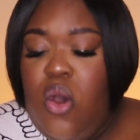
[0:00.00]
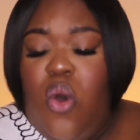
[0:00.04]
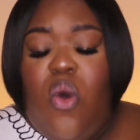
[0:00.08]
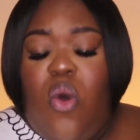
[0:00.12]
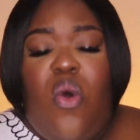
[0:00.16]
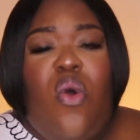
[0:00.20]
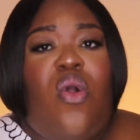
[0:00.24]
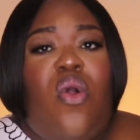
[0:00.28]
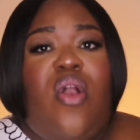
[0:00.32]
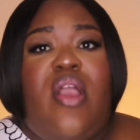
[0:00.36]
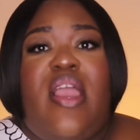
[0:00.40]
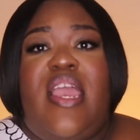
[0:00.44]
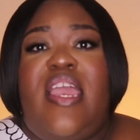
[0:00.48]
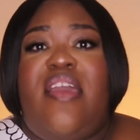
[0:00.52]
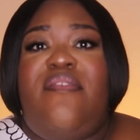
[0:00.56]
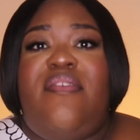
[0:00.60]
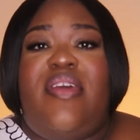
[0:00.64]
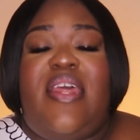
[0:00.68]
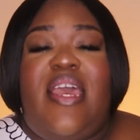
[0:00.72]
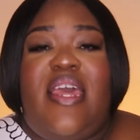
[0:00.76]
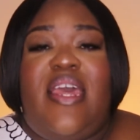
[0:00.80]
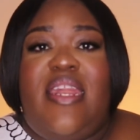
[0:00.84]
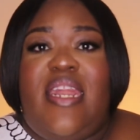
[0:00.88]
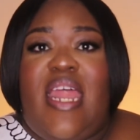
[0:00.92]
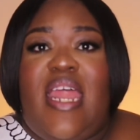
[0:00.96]
Or even
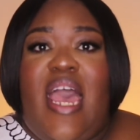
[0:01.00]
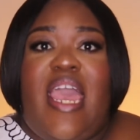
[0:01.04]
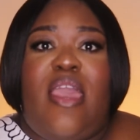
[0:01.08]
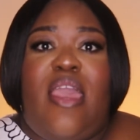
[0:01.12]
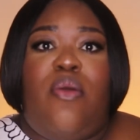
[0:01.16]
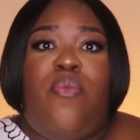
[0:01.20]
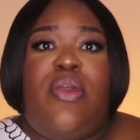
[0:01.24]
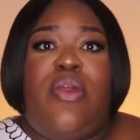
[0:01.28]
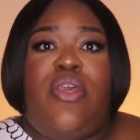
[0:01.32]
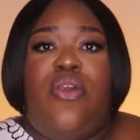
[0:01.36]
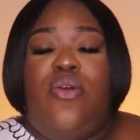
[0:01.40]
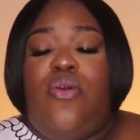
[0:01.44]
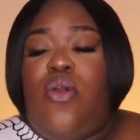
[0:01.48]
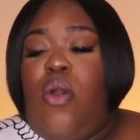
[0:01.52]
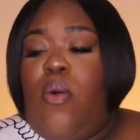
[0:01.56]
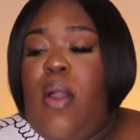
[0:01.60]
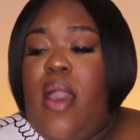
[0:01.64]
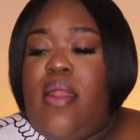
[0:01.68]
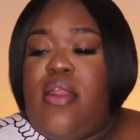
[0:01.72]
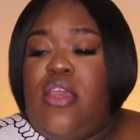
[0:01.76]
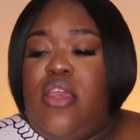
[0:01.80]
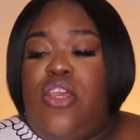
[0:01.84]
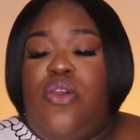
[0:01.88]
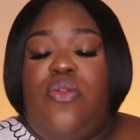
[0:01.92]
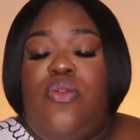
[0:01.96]
at night when you go
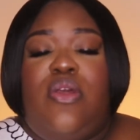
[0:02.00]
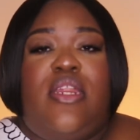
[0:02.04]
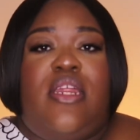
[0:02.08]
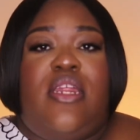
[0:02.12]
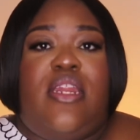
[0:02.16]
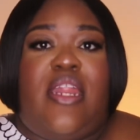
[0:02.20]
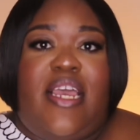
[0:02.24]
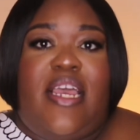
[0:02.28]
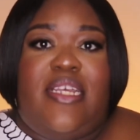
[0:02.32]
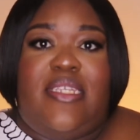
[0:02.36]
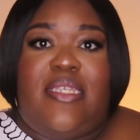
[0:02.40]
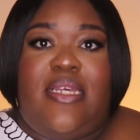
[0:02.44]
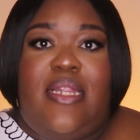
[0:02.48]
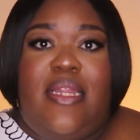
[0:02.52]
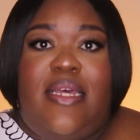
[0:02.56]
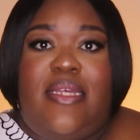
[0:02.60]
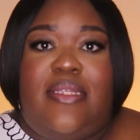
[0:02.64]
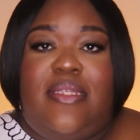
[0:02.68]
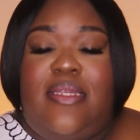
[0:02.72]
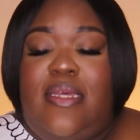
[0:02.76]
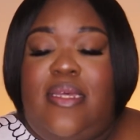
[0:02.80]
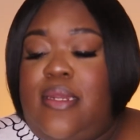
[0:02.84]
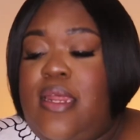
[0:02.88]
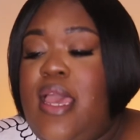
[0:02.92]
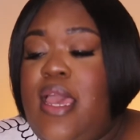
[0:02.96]
out and you need a nice
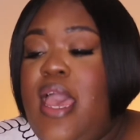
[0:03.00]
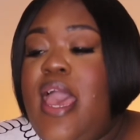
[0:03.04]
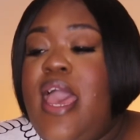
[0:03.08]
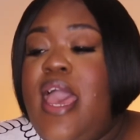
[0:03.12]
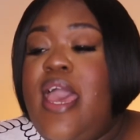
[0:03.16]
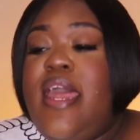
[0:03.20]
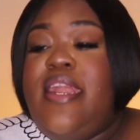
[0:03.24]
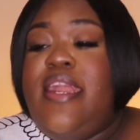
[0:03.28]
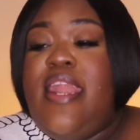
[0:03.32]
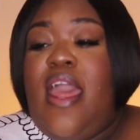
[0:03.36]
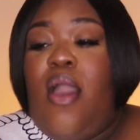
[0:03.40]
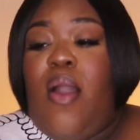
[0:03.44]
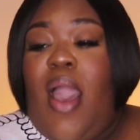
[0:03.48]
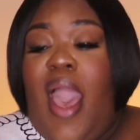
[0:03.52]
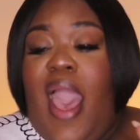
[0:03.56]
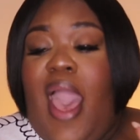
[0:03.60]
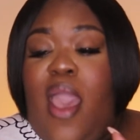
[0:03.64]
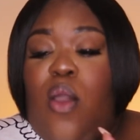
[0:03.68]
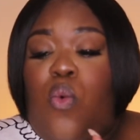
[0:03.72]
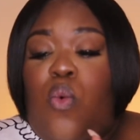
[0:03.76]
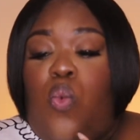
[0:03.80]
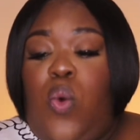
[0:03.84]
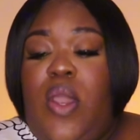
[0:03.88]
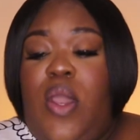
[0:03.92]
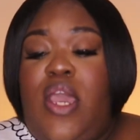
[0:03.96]
glisten. Now,
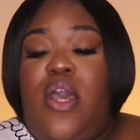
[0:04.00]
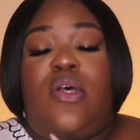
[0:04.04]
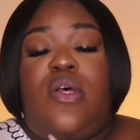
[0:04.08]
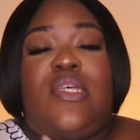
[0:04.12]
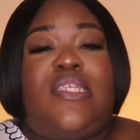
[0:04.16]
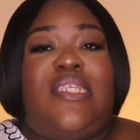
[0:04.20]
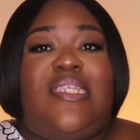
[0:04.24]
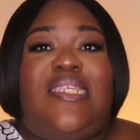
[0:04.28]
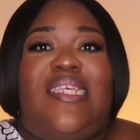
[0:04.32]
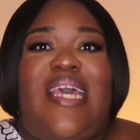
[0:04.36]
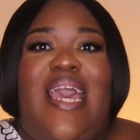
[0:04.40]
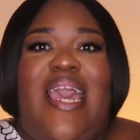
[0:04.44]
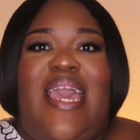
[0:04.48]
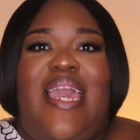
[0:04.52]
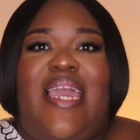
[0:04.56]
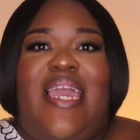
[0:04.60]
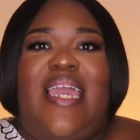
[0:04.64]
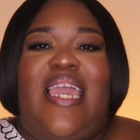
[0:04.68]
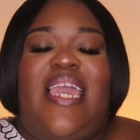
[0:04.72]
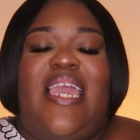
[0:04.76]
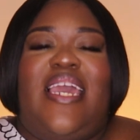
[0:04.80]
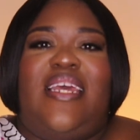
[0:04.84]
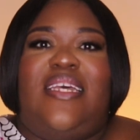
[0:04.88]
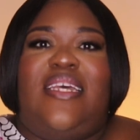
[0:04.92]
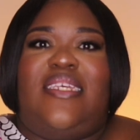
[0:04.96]
I will
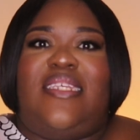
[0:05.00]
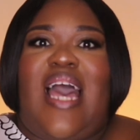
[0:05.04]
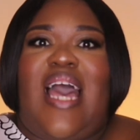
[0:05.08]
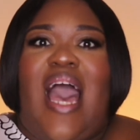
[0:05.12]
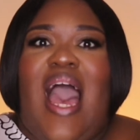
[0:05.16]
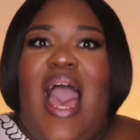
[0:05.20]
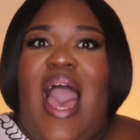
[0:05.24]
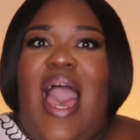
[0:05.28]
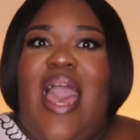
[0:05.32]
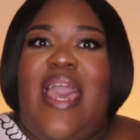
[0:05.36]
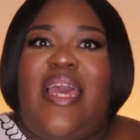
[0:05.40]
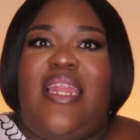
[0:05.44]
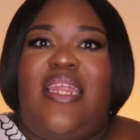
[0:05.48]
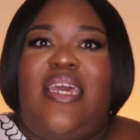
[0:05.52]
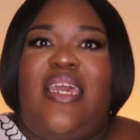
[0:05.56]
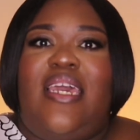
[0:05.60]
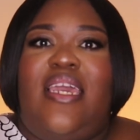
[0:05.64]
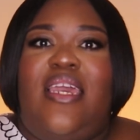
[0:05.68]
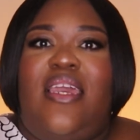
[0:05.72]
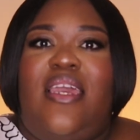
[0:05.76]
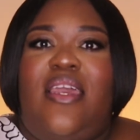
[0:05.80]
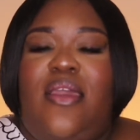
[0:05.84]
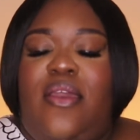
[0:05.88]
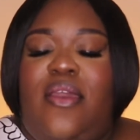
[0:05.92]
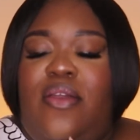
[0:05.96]
say it is
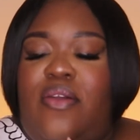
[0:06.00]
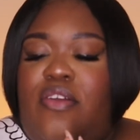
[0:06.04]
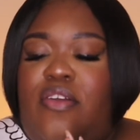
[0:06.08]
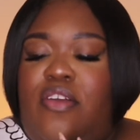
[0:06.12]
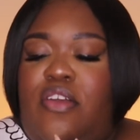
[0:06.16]
highly